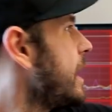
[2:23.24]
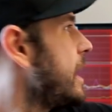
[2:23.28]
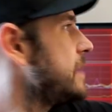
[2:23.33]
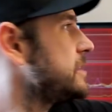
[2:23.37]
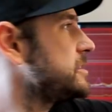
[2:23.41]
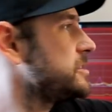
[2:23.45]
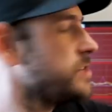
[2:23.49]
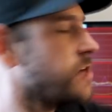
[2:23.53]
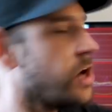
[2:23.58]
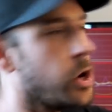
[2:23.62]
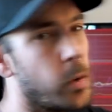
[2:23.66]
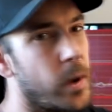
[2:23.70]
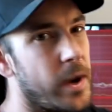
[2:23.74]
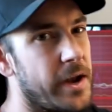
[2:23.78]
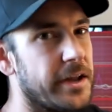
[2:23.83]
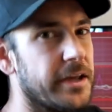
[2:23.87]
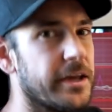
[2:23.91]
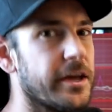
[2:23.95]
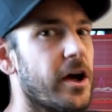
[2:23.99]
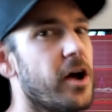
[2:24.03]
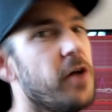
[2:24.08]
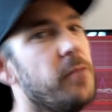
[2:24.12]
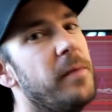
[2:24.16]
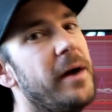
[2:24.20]
has nowhere to
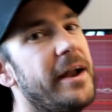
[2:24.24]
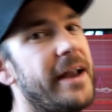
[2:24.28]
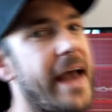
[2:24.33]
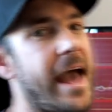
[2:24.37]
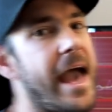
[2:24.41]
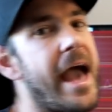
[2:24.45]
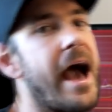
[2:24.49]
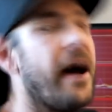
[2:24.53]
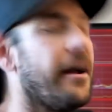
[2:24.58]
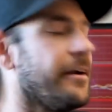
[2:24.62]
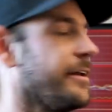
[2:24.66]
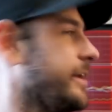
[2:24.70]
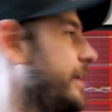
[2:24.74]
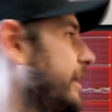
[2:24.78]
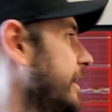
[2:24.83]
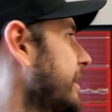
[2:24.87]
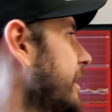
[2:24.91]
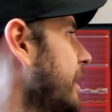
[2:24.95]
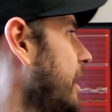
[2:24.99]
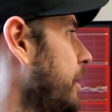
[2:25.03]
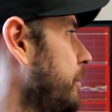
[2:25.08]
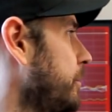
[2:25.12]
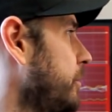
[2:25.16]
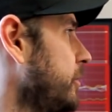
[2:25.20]
go but out, and it
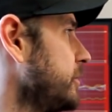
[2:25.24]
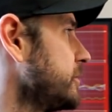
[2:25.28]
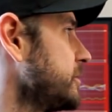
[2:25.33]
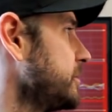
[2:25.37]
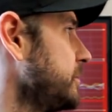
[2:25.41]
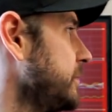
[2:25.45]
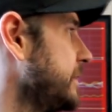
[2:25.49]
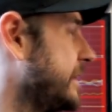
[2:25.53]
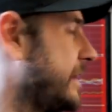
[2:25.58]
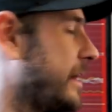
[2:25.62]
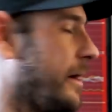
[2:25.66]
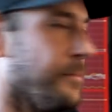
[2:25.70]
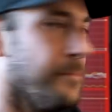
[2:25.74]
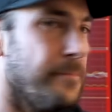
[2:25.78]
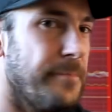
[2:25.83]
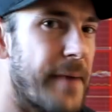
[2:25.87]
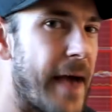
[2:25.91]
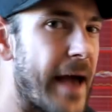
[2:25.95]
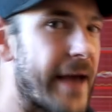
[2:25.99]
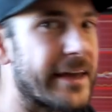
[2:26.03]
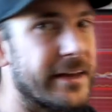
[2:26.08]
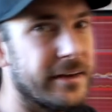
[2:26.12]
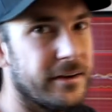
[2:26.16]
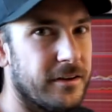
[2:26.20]
can't possibly come
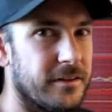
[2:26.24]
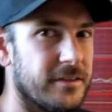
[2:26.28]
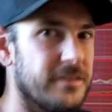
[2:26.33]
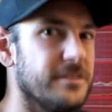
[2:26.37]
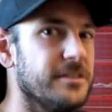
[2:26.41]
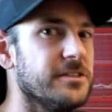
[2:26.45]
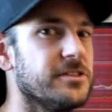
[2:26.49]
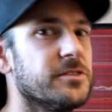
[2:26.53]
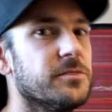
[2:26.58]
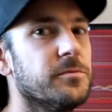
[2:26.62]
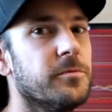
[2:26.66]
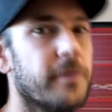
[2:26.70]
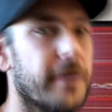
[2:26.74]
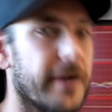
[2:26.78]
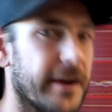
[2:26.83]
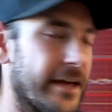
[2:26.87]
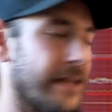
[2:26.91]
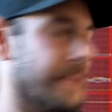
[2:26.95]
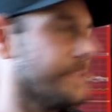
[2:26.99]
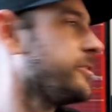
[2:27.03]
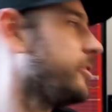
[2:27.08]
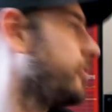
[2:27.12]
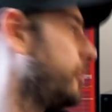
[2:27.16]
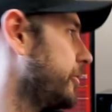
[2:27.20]
back into the system where it
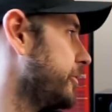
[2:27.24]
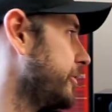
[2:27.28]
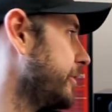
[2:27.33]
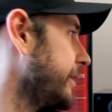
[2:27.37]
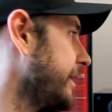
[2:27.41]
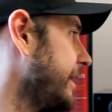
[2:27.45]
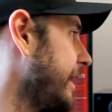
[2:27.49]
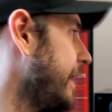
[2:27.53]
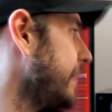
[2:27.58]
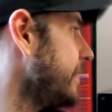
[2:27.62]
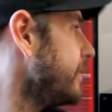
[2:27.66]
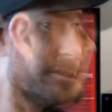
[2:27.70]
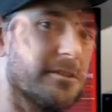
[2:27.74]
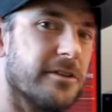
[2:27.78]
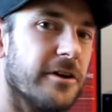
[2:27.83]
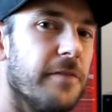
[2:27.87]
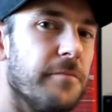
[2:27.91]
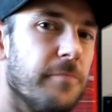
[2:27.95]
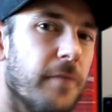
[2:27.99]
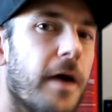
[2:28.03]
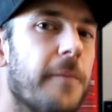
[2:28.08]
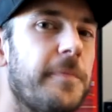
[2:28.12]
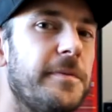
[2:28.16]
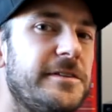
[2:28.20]
gets hotter again. So
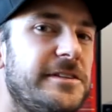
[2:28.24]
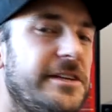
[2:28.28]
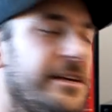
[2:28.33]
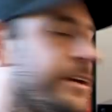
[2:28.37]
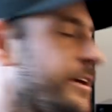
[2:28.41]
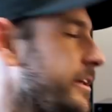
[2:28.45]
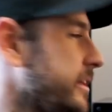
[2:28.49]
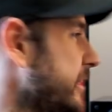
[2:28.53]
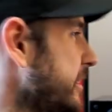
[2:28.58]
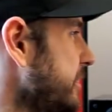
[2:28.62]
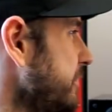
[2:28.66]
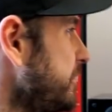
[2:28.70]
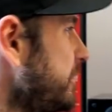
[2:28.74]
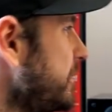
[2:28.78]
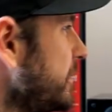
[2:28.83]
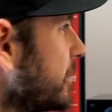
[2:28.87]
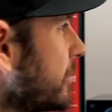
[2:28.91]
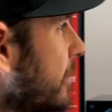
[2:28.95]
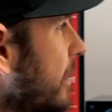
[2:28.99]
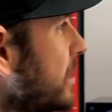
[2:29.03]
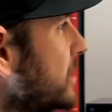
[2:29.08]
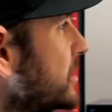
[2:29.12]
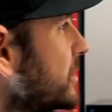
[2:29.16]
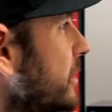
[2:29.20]
in my particular
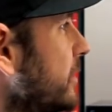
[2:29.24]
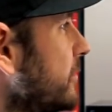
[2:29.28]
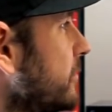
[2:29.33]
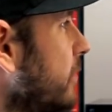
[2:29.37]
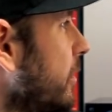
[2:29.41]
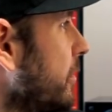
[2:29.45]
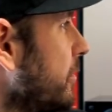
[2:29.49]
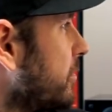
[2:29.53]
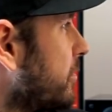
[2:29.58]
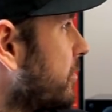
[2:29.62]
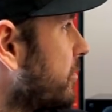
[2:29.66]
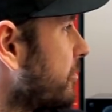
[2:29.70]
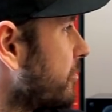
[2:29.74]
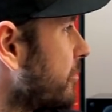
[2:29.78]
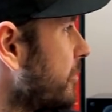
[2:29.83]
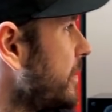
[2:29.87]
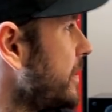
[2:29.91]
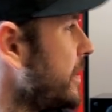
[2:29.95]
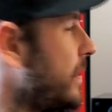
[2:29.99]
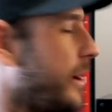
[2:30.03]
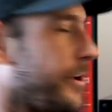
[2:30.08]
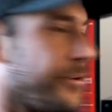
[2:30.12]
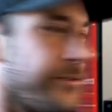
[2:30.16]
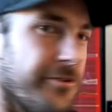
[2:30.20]
configuration, I've got
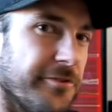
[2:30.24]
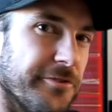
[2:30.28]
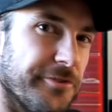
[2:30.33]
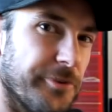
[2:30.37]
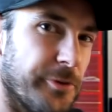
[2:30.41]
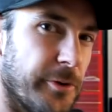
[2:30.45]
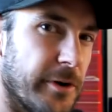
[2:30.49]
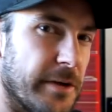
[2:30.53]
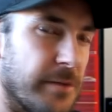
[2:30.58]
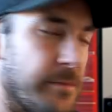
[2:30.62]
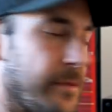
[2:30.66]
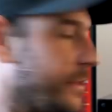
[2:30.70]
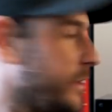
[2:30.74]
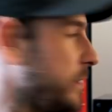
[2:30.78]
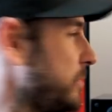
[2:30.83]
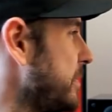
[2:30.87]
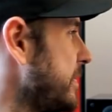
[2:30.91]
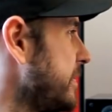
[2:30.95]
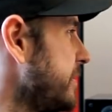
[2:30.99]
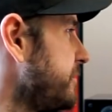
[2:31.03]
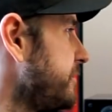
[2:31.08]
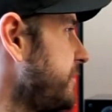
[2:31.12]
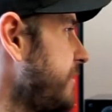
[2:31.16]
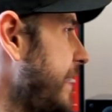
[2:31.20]

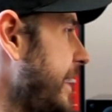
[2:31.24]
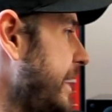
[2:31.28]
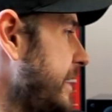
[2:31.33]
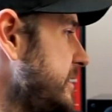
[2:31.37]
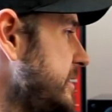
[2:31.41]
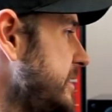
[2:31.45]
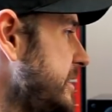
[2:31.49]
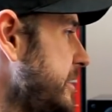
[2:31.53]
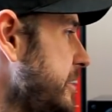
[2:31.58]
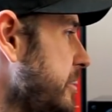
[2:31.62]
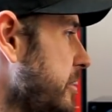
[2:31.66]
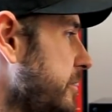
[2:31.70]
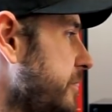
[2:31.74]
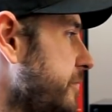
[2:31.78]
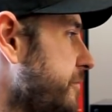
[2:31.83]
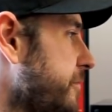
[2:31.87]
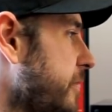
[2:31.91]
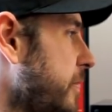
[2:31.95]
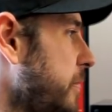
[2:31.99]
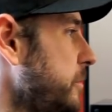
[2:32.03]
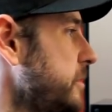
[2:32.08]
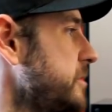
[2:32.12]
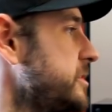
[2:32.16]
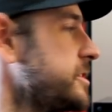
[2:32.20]
320mm fans here at the
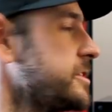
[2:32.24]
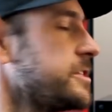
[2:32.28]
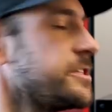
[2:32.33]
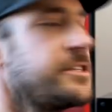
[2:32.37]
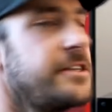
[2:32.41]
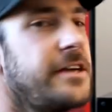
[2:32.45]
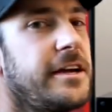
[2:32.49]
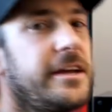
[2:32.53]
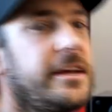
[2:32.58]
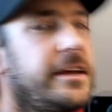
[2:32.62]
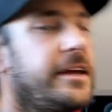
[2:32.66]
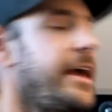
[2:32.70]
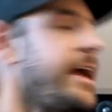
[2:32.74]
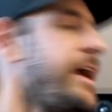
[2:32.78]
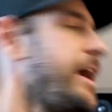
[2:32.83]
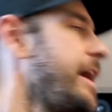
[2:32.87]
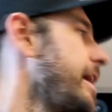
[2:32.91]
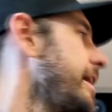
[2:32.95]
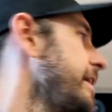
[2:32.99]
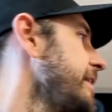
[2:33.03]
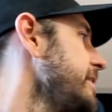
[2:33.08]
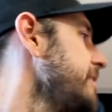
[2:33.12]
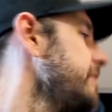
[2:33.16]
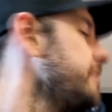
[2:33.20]
front, which are sucking
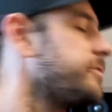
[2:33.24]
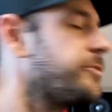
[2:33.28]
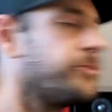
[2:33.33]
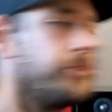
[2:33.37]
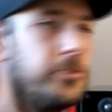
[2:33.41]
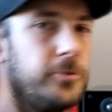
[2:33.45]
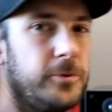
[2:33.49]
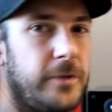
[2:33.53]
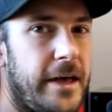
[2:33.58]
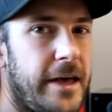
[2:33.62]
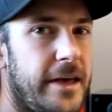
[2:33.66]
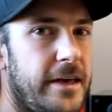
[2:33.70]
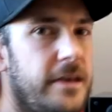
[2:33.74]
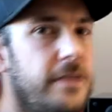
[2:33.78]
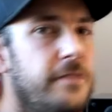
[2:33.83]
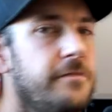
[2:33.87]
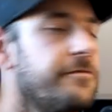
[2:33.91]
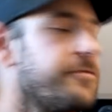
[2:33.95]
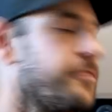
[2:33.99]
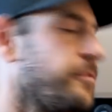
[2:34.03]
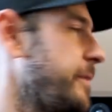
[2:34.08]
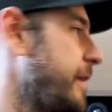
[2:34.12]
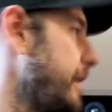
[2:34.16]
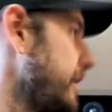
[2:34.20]
air in, cool air in from